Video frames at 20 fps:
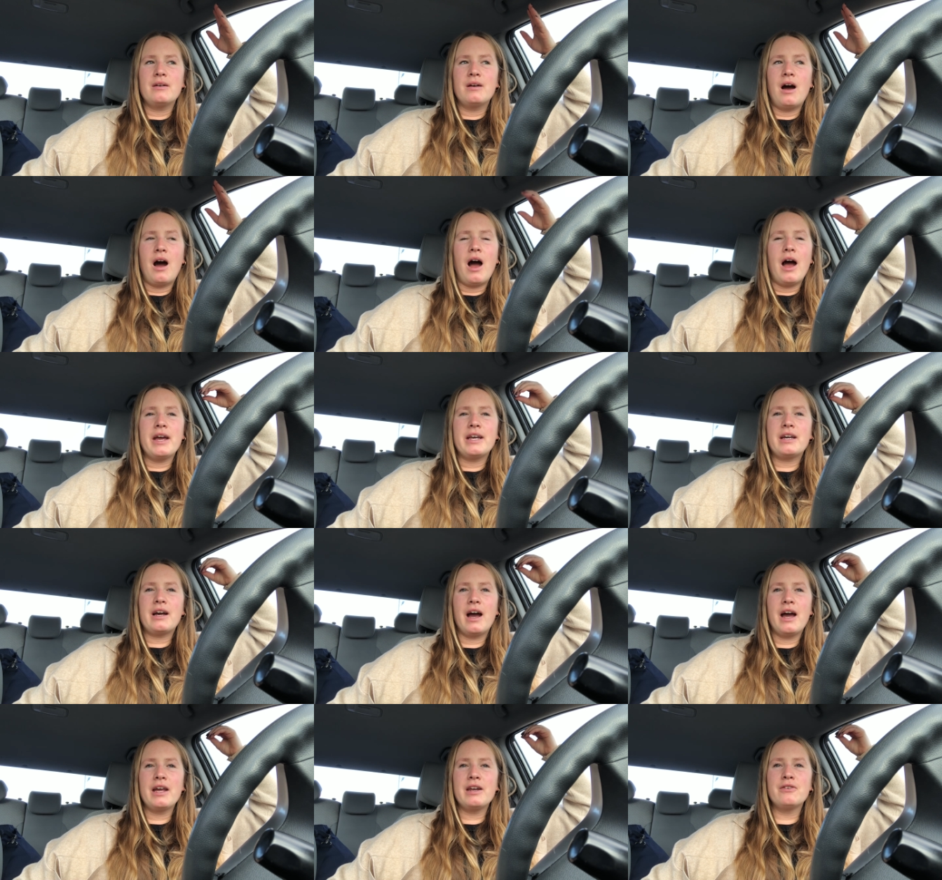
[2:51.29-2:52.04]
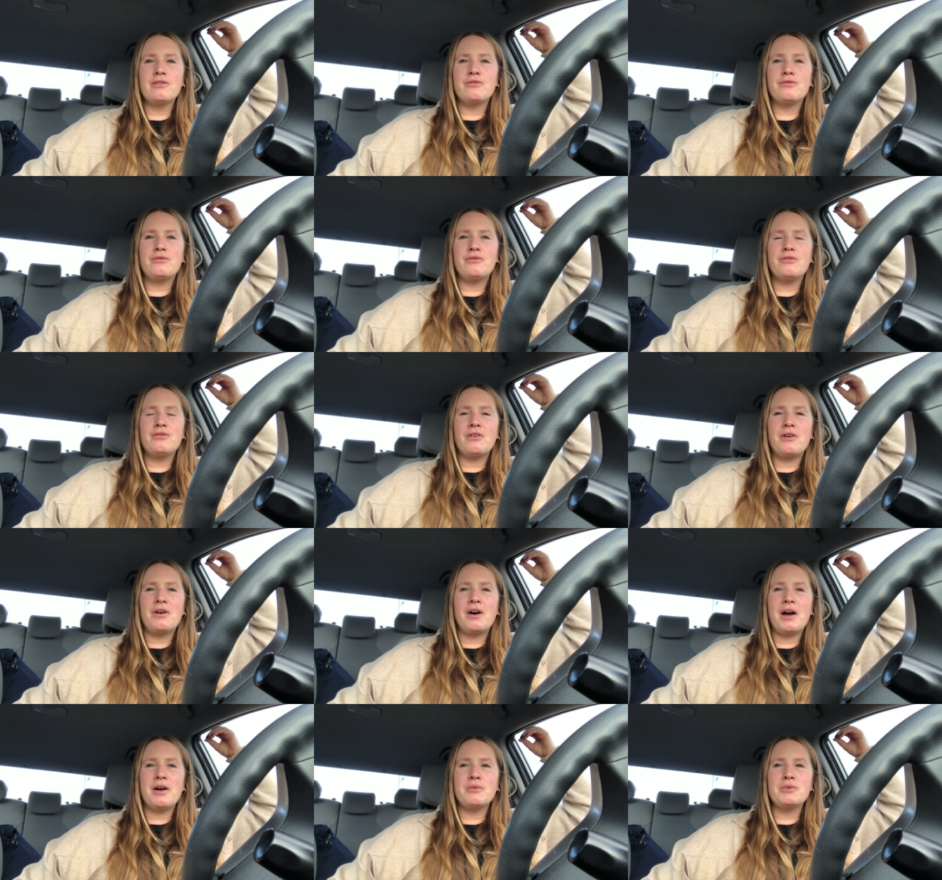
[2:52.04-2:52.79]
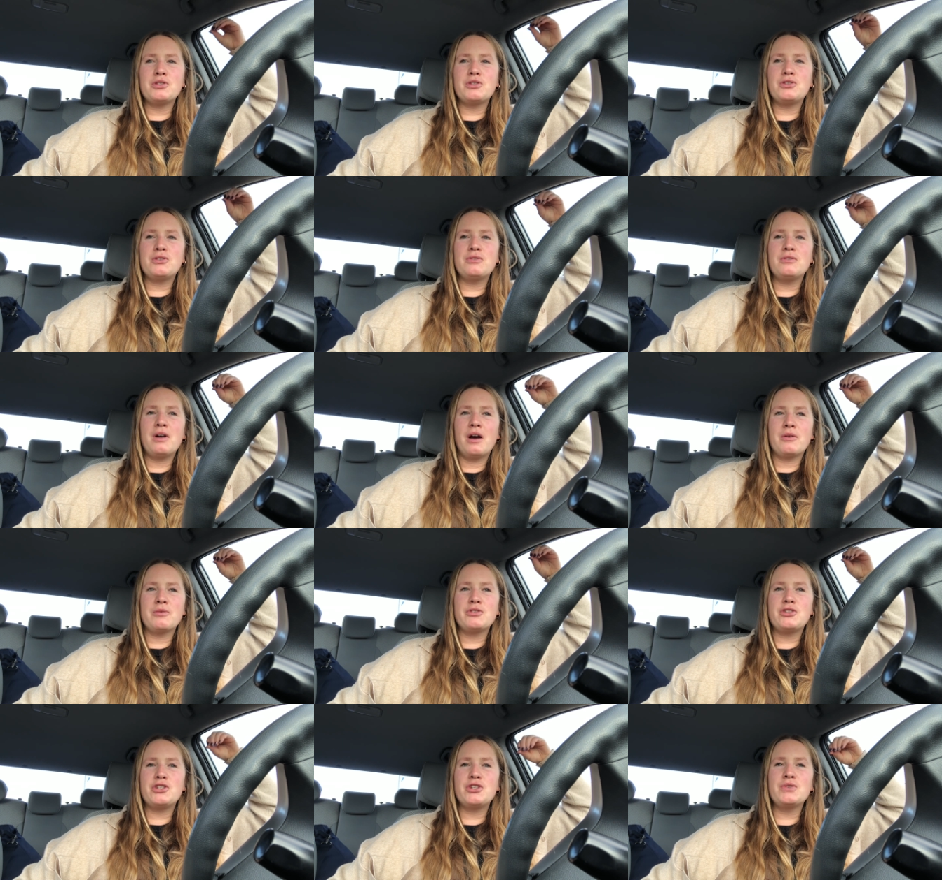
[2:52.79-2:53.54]
I kind of, I was, I
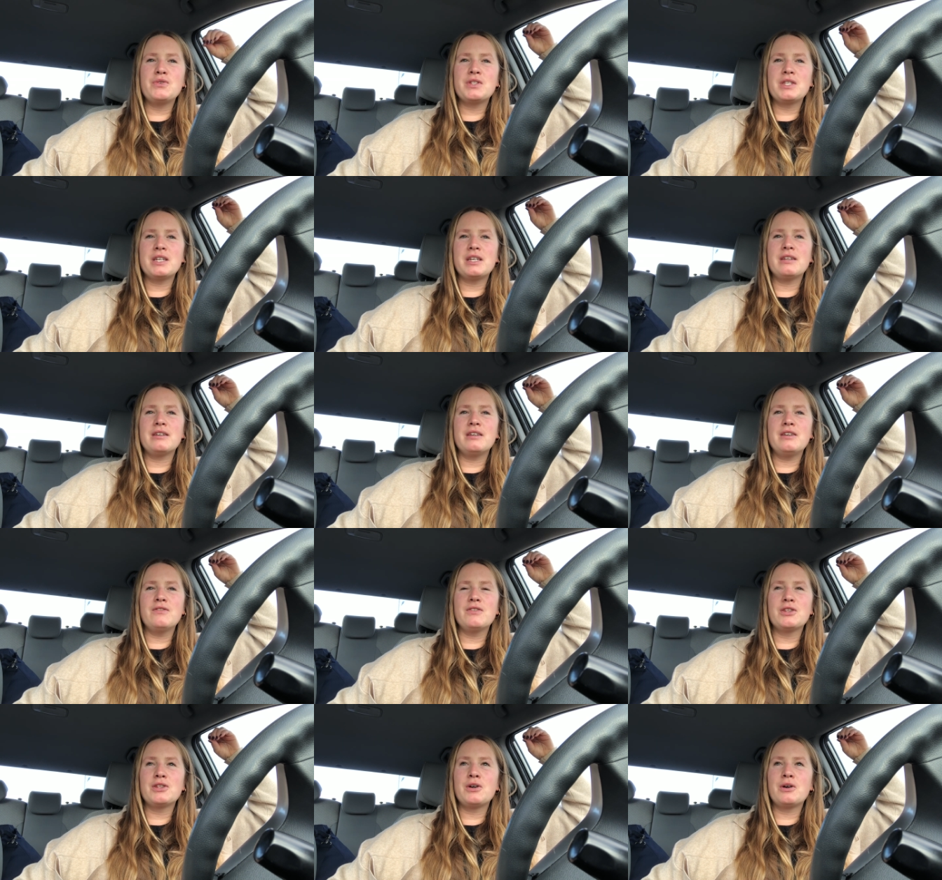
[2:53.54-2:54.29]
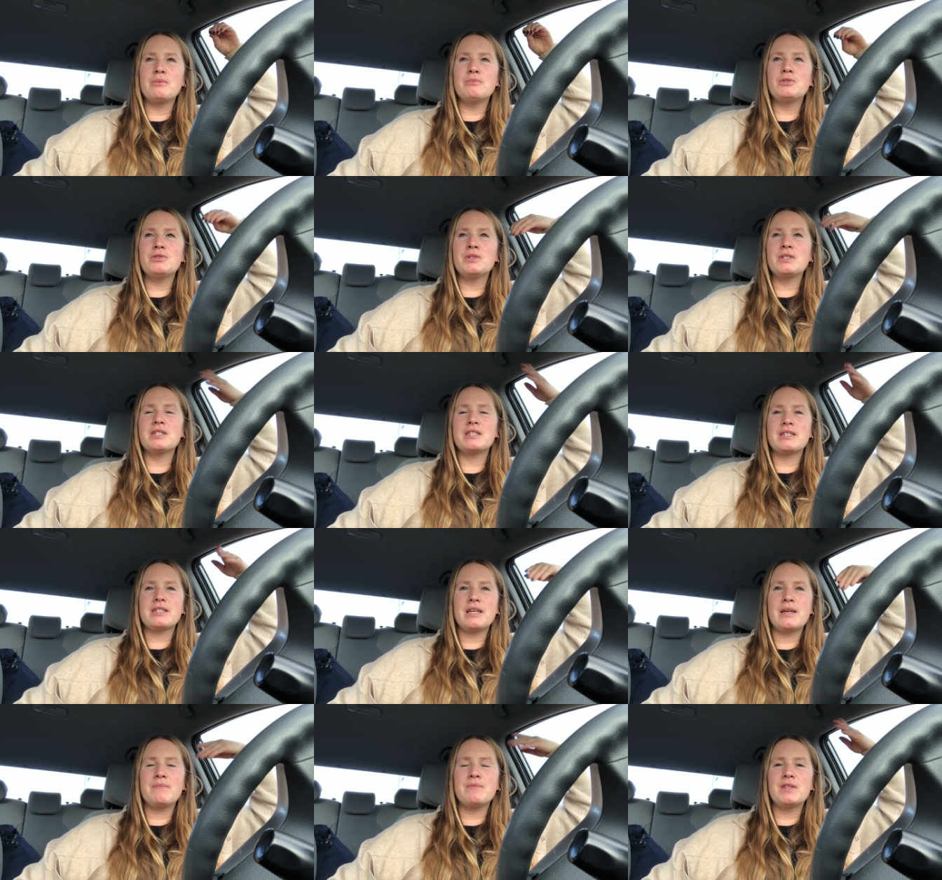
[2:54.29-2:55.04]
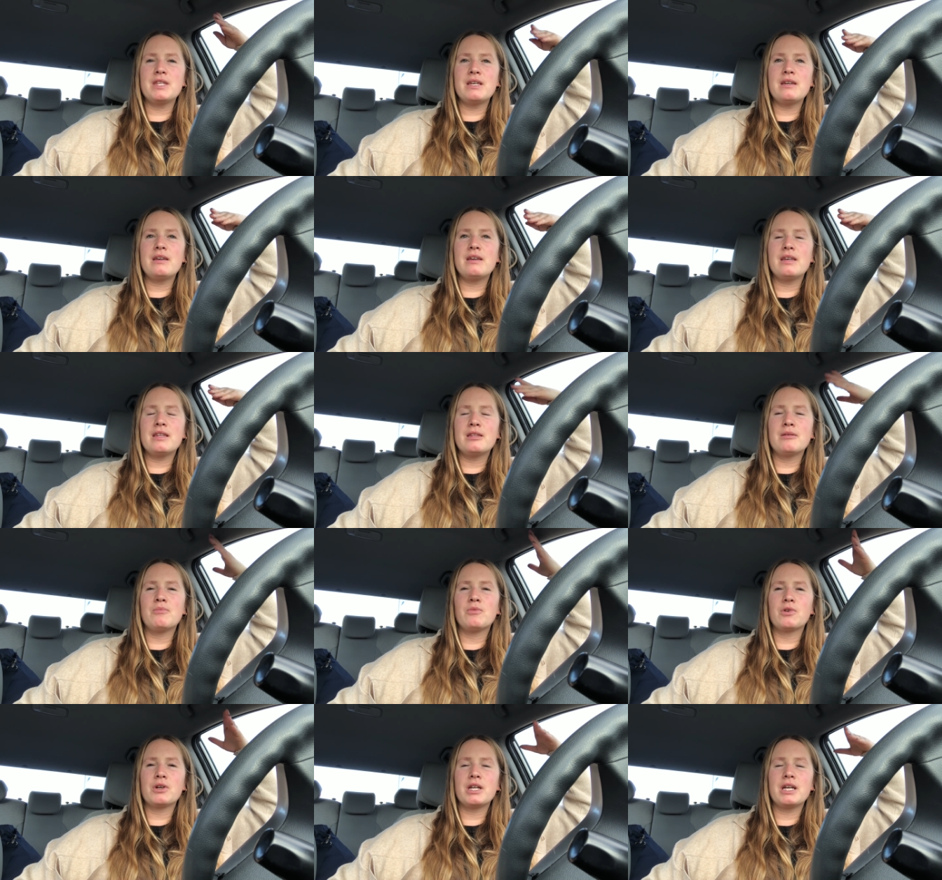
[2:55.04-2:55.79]
was choosing, even though I'm doing the same thing in the
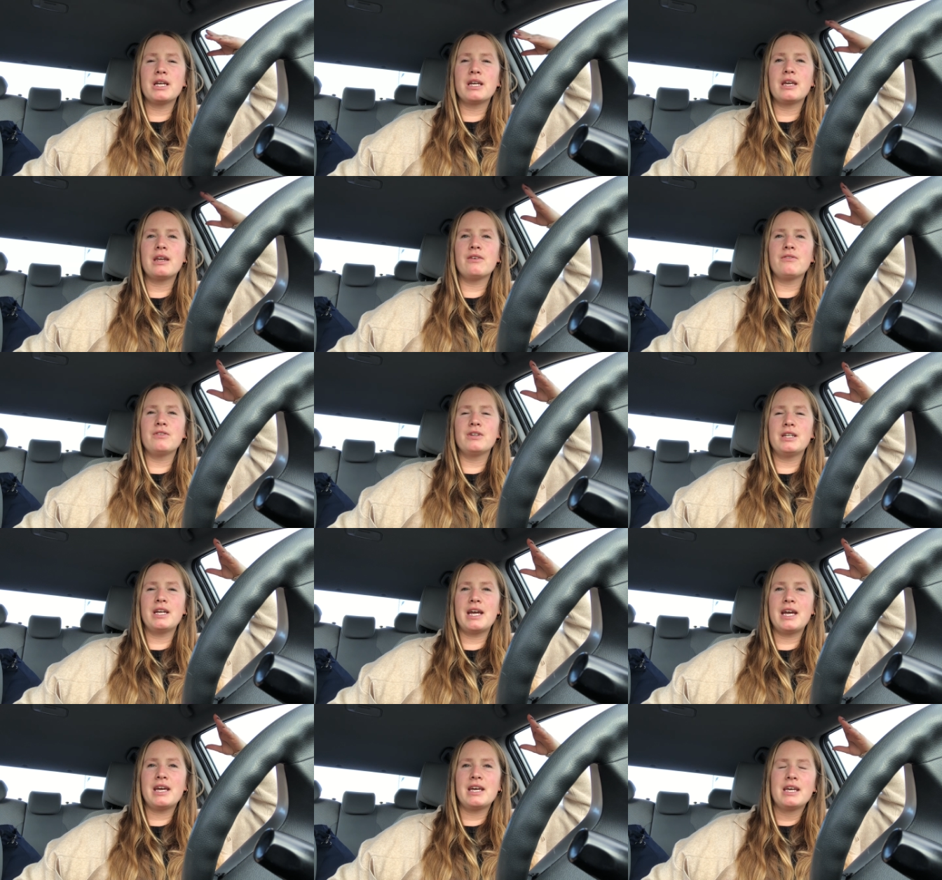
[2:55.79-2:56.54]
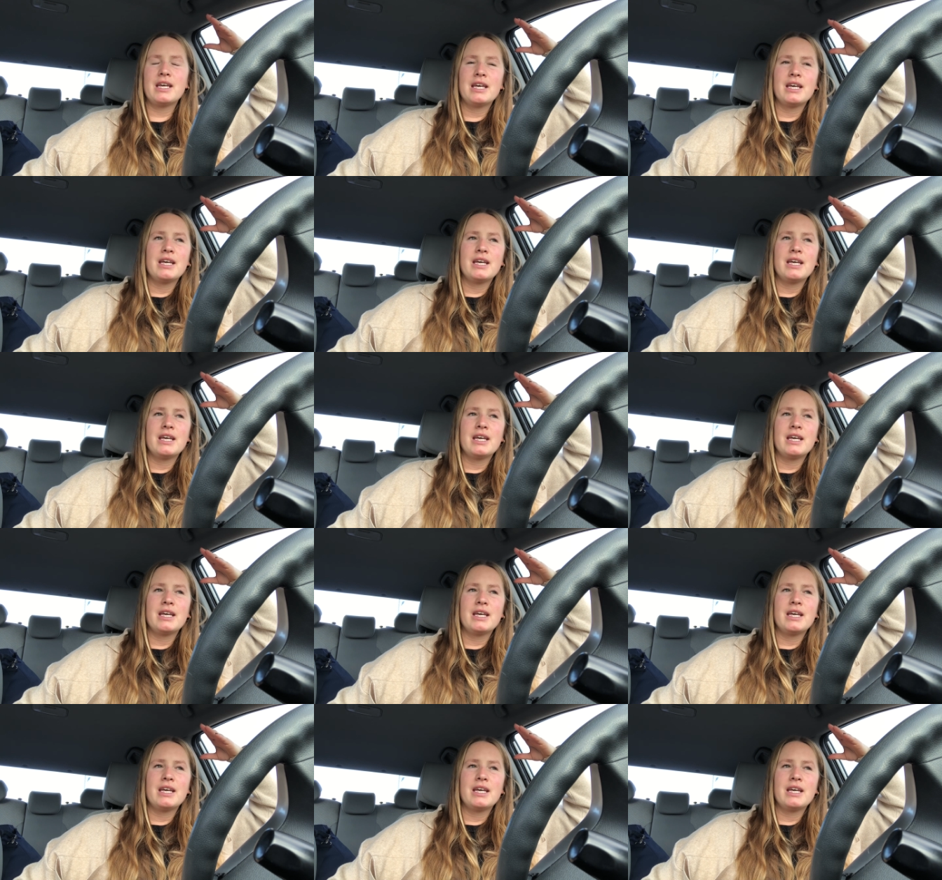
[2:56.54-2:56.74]
morning and every day,